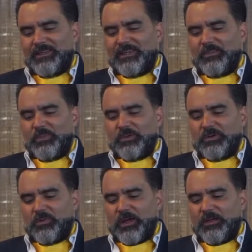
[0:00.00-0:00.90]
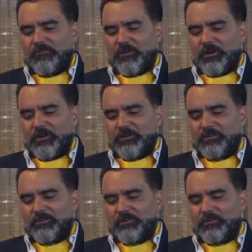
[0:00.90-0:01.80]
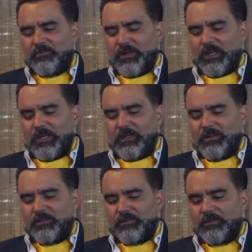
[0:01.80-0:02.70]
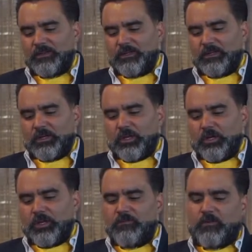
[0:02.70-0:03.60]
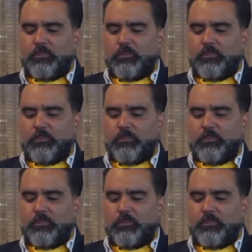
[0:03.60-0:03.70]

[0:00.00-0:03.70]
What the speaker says: keep you away from really looking for